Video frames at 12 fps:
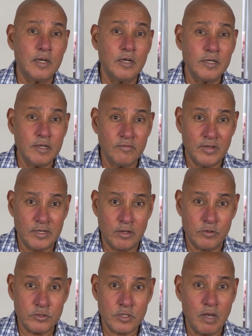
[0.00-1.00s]
earlier
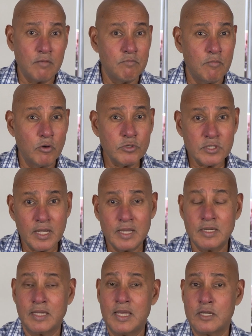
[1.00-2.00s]
videos, most
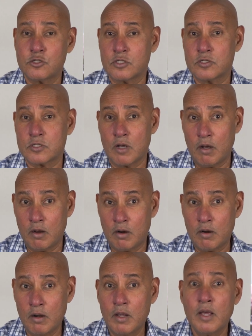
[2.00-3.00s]
indications
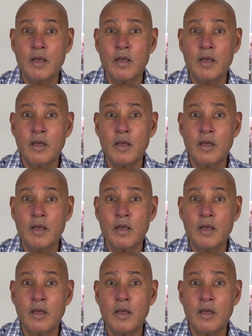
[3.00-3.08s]
are